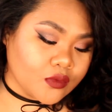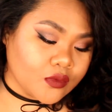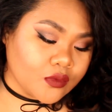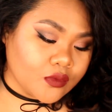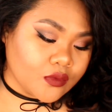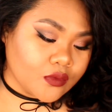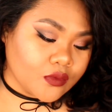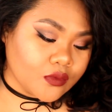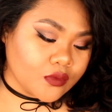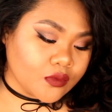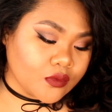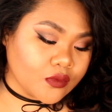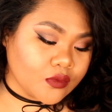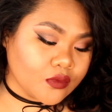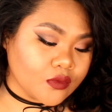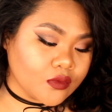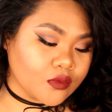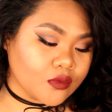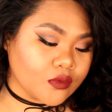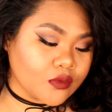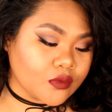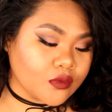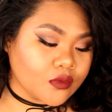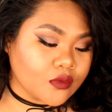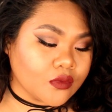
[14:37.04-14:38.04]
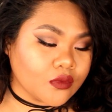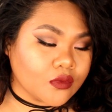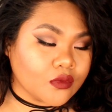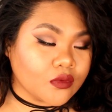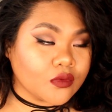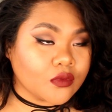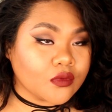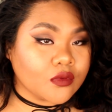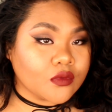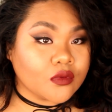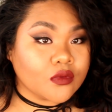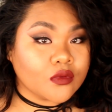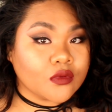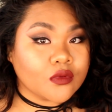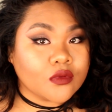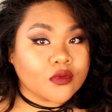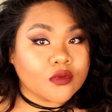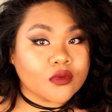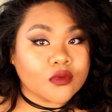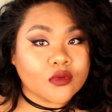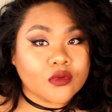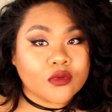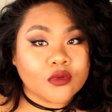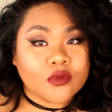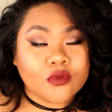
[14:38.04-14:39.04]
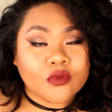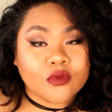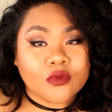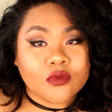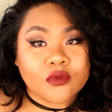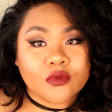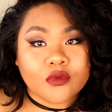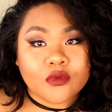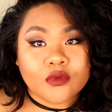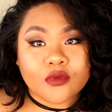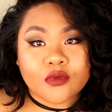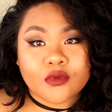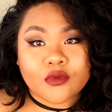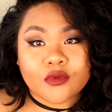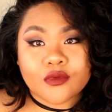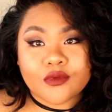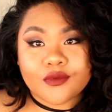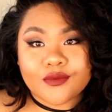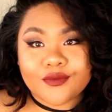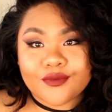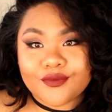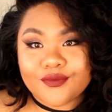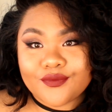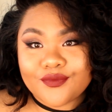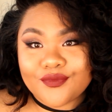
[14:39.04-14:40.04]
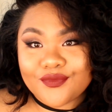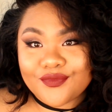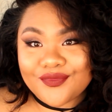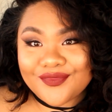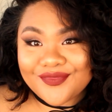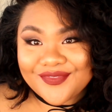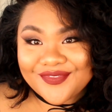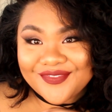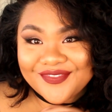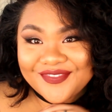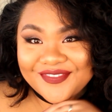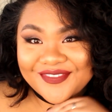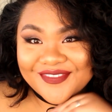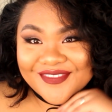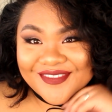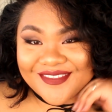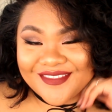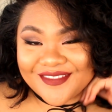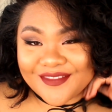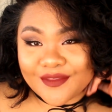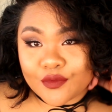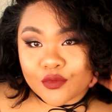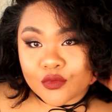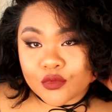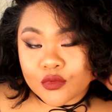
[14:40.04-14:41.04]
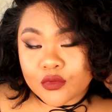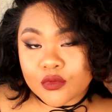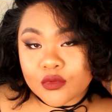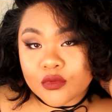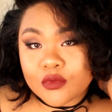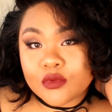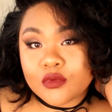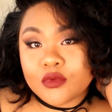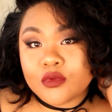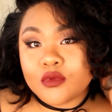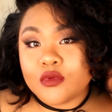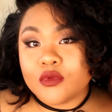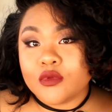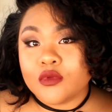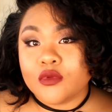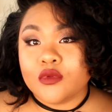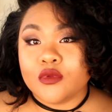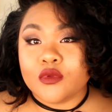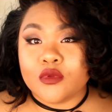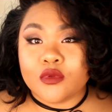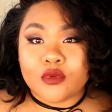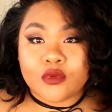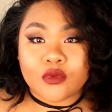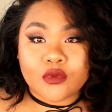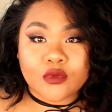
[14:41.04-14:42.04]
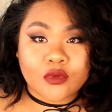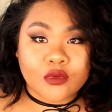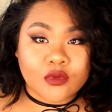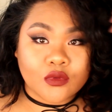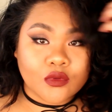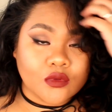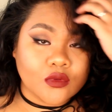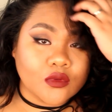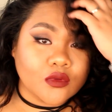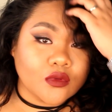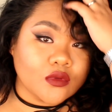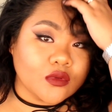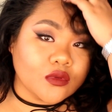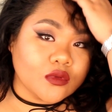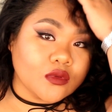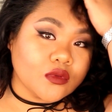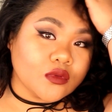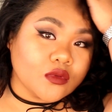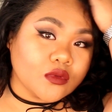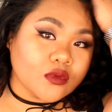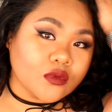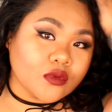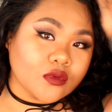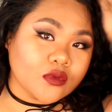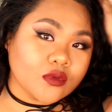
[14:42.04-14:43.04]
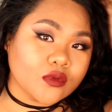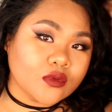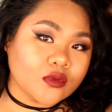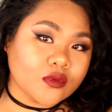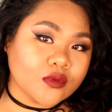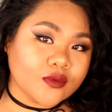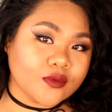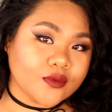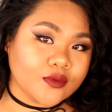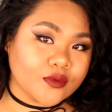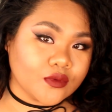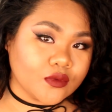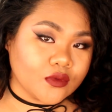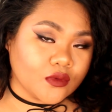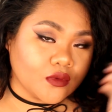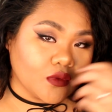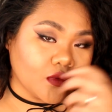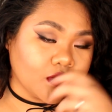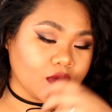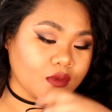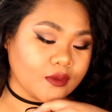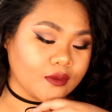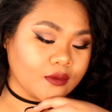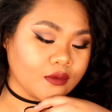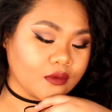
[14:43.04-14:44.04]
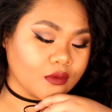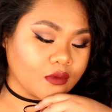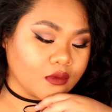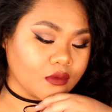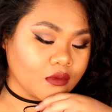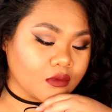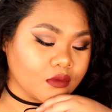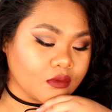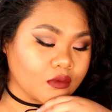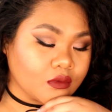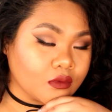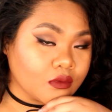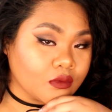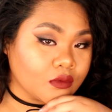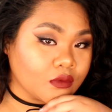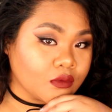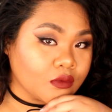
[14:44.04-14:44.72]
(no one is talking)